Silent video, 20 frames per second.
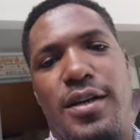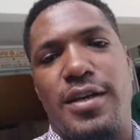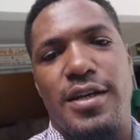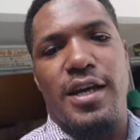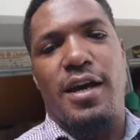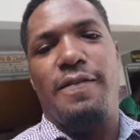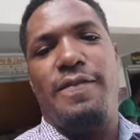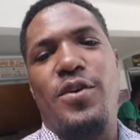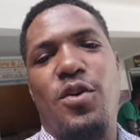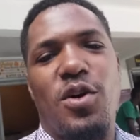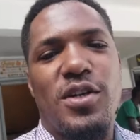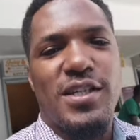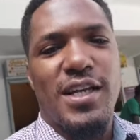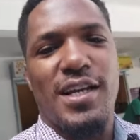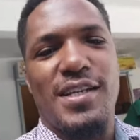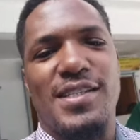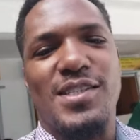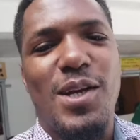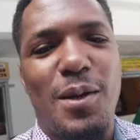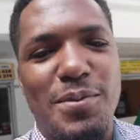Yeah, viewers
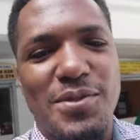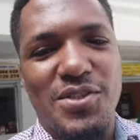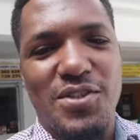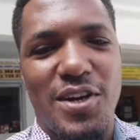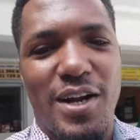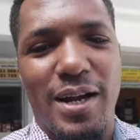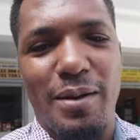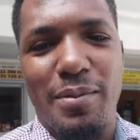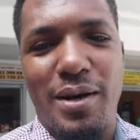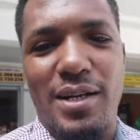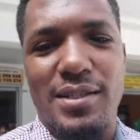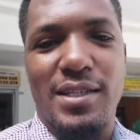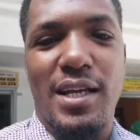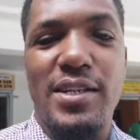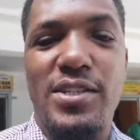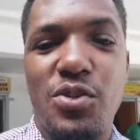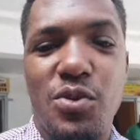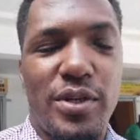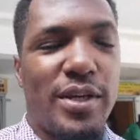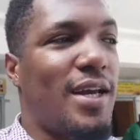and subscribers,
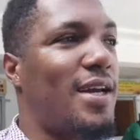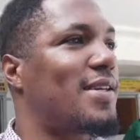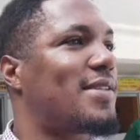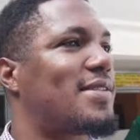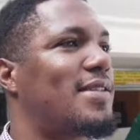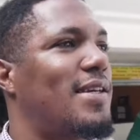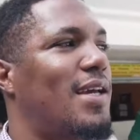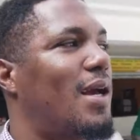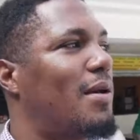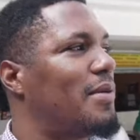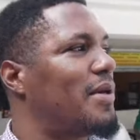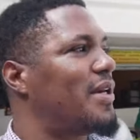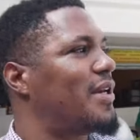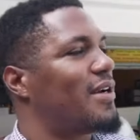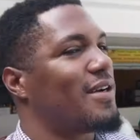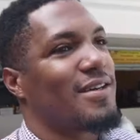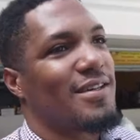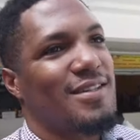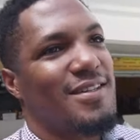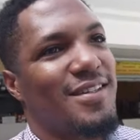as you can see, I'm
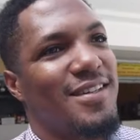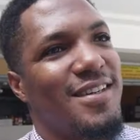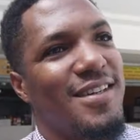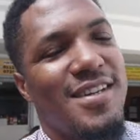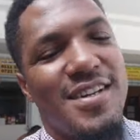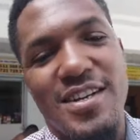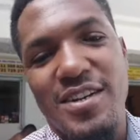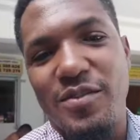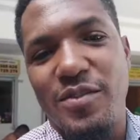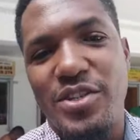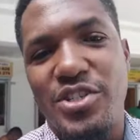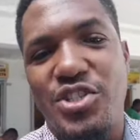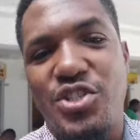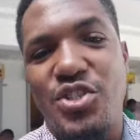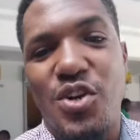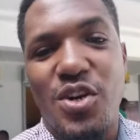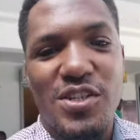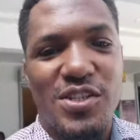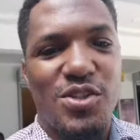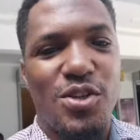here.
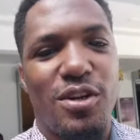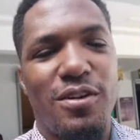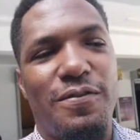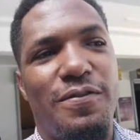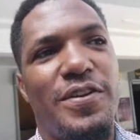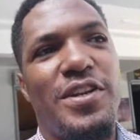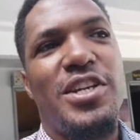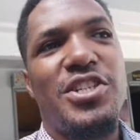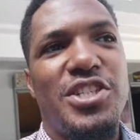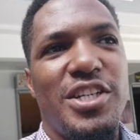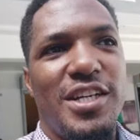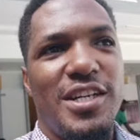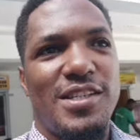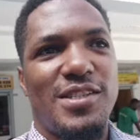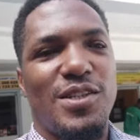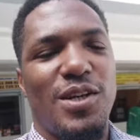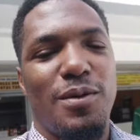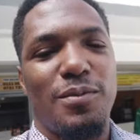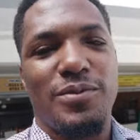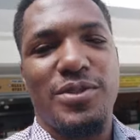Just done finish eat
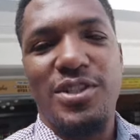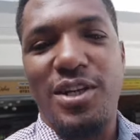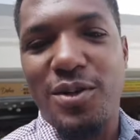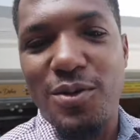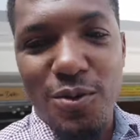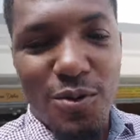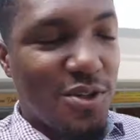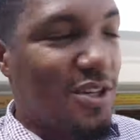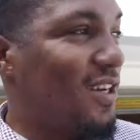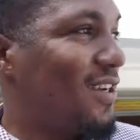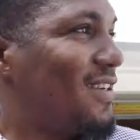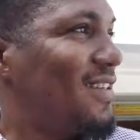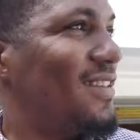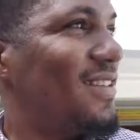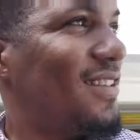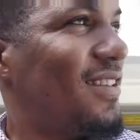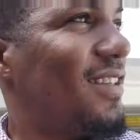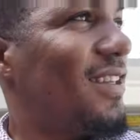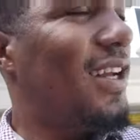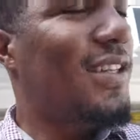some chakula.
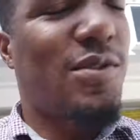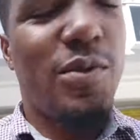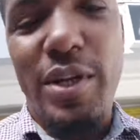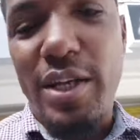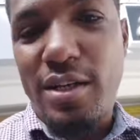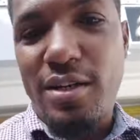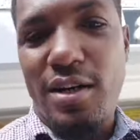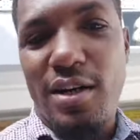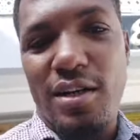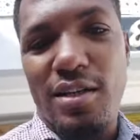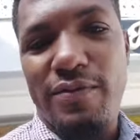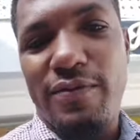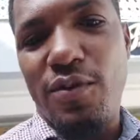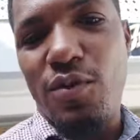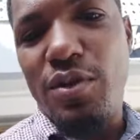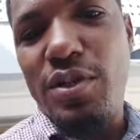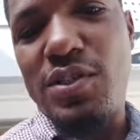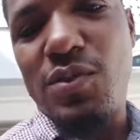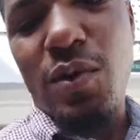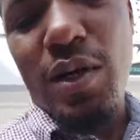That's what they call it, food in